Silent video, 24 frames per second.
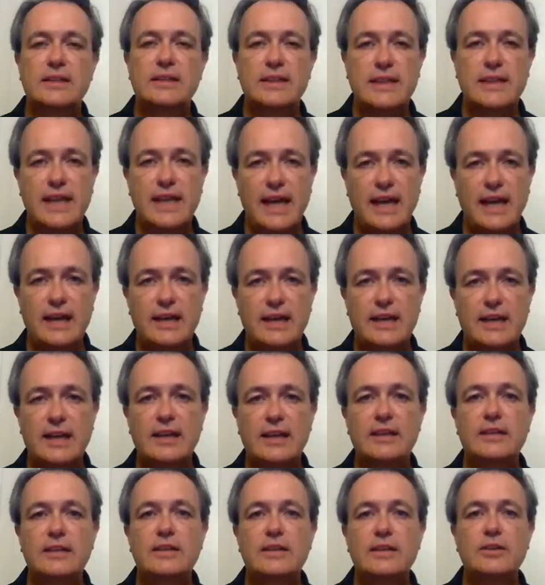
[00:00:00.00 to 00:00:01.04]
the
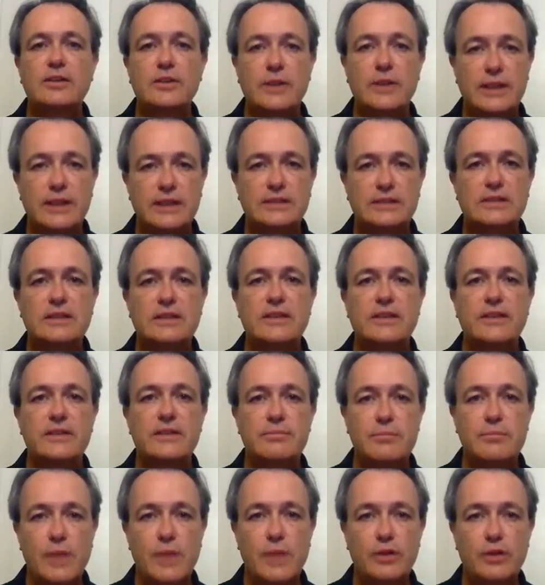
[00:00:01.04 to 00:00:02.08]
candidate who gets
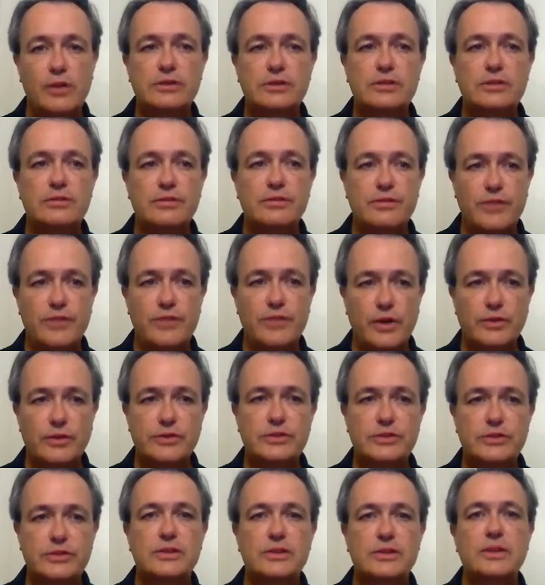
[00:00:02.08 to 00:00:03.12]
the most
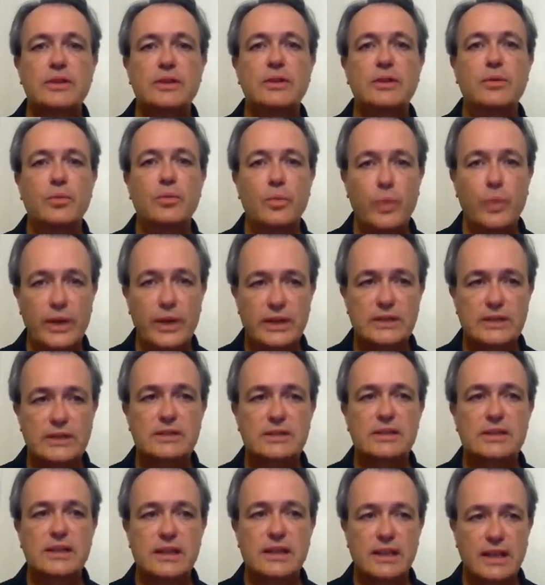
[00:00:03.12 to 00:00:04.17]
votes
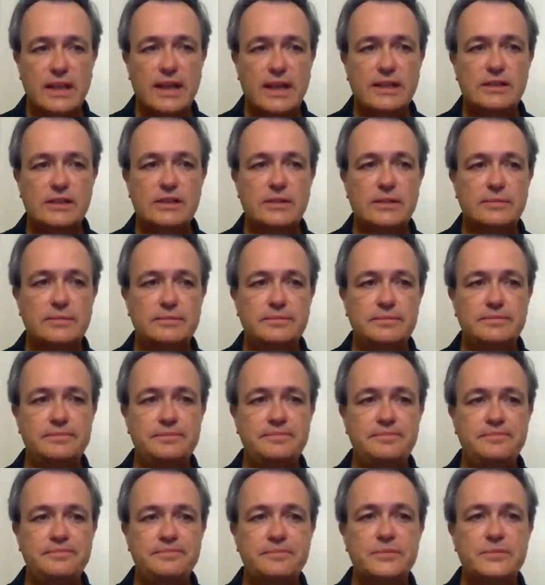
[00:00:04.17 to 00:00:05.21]
wins the election.
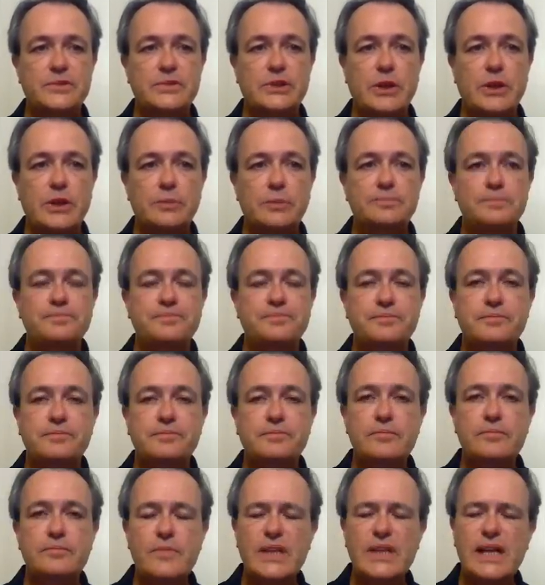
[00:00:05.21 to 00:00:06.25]
So,
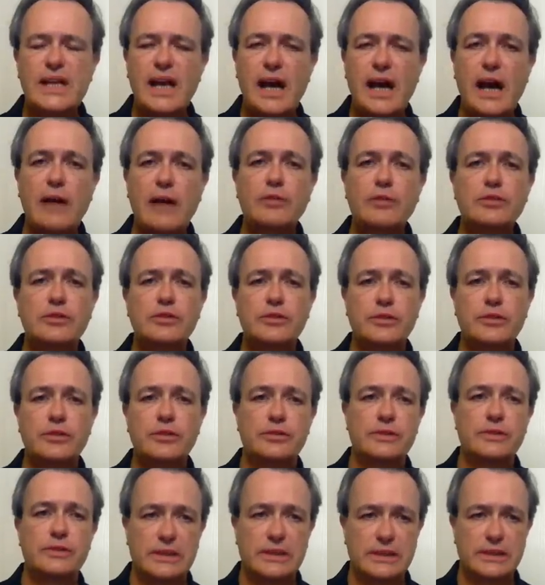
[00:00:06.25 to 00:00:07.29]
how do
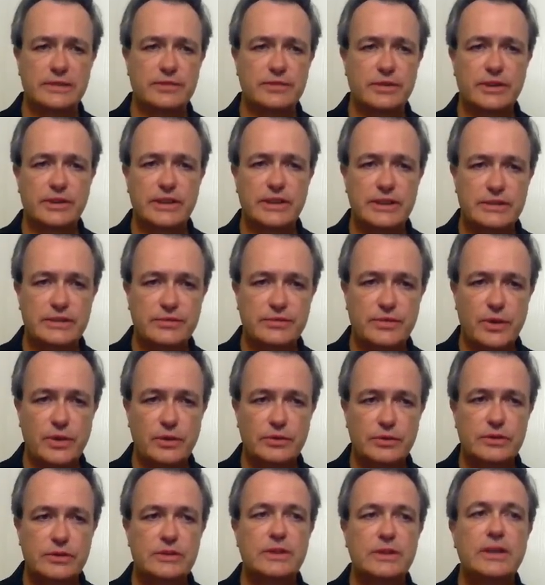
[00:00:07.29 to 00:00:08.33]
you deliver these
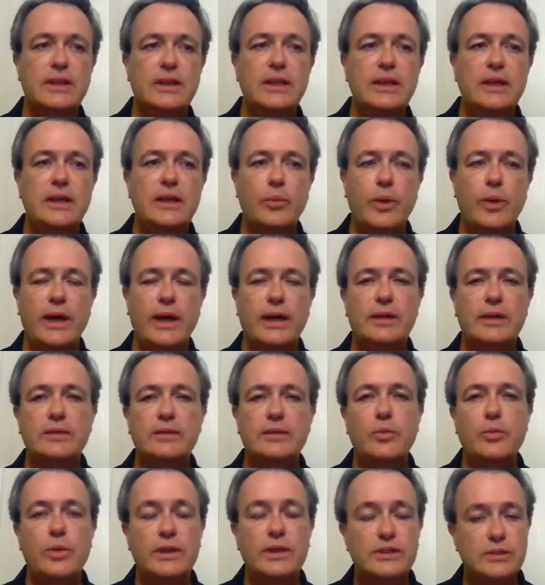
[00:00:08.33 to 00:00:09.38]
votes? Well,
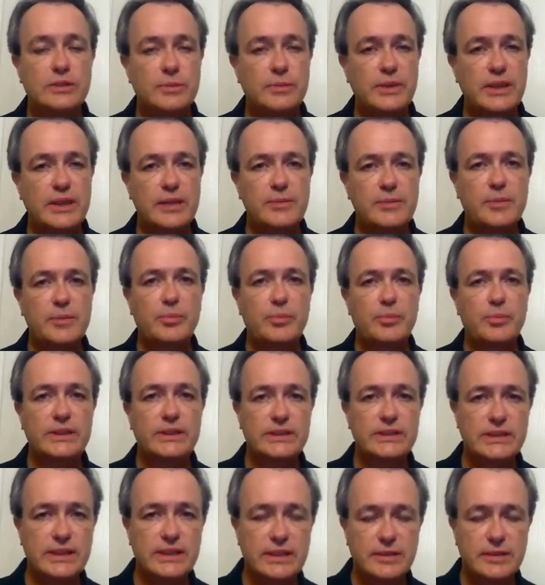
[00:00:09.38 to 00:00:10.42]
once you become a
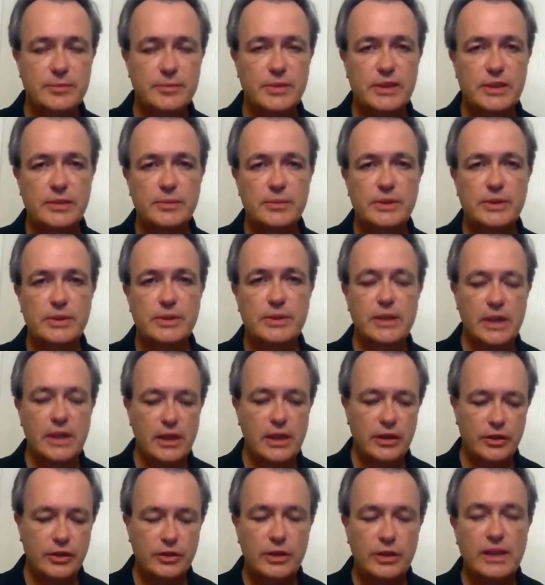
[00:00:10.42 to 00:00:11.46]
precinct committeeman,
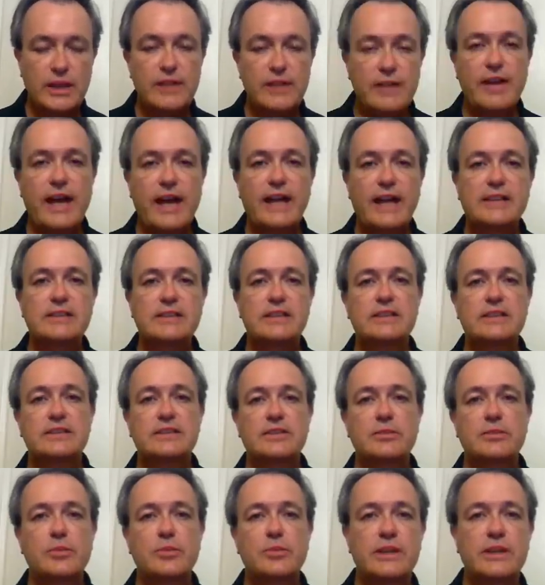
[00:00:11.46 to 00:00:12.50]
you'll have access
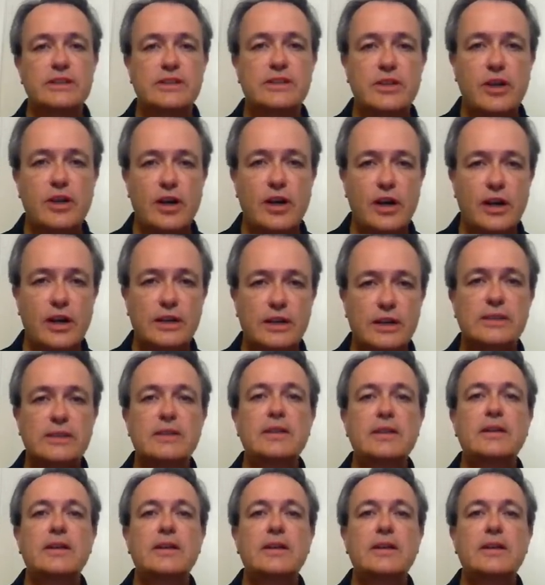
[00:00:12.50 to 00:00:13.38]
to what is called